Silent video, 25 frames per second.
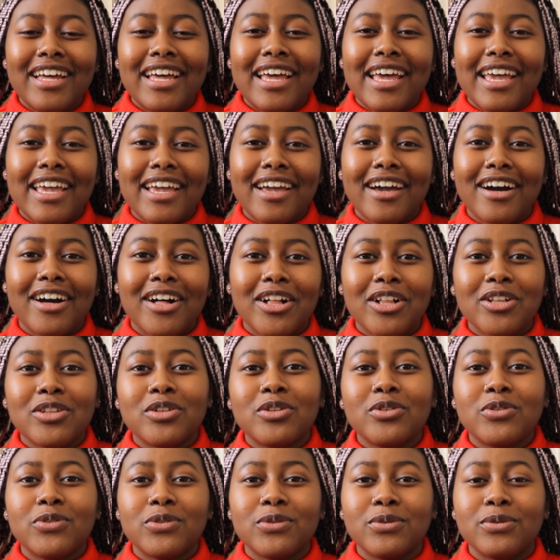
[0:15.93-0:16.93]
a girl
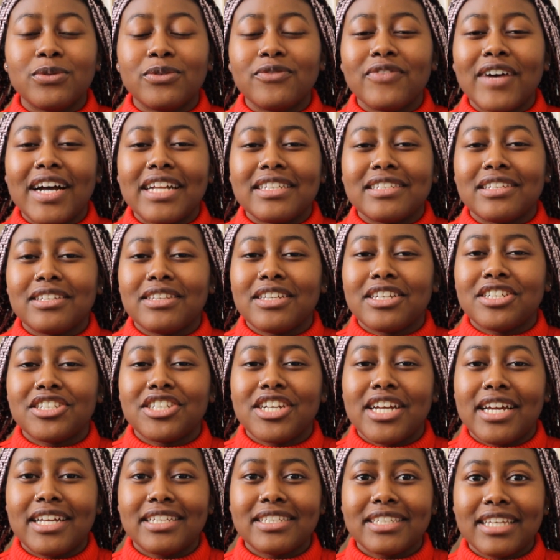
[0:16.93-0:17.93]
who finds out that
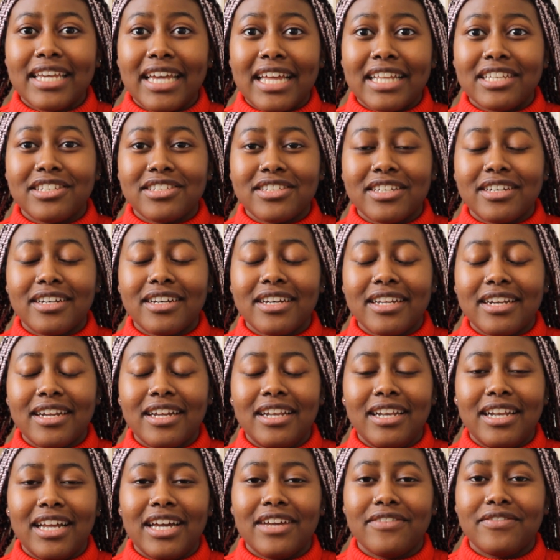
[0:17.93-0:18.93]
she has cancer and
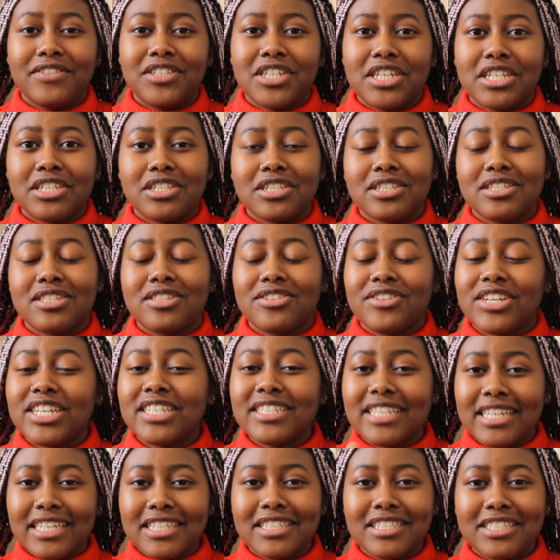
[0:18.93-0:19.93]
her life changes
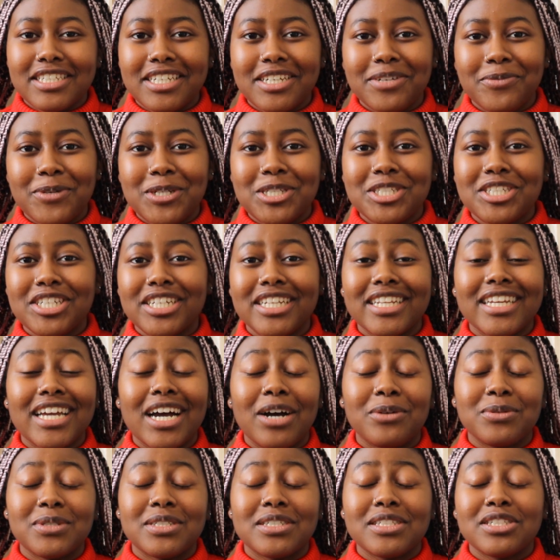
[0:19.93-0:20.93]
360 when she
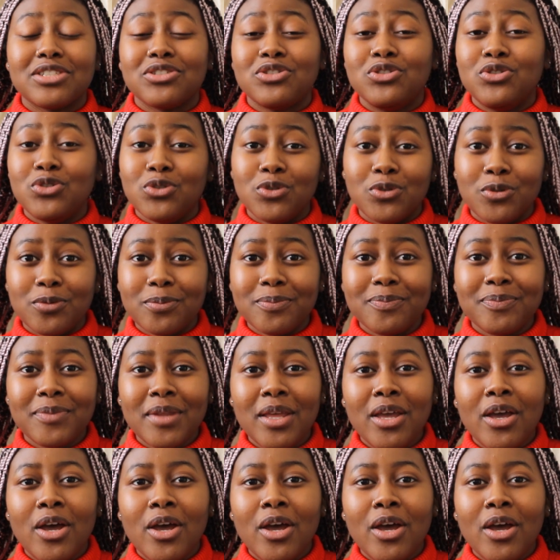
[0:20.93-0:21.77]
encounters Doom,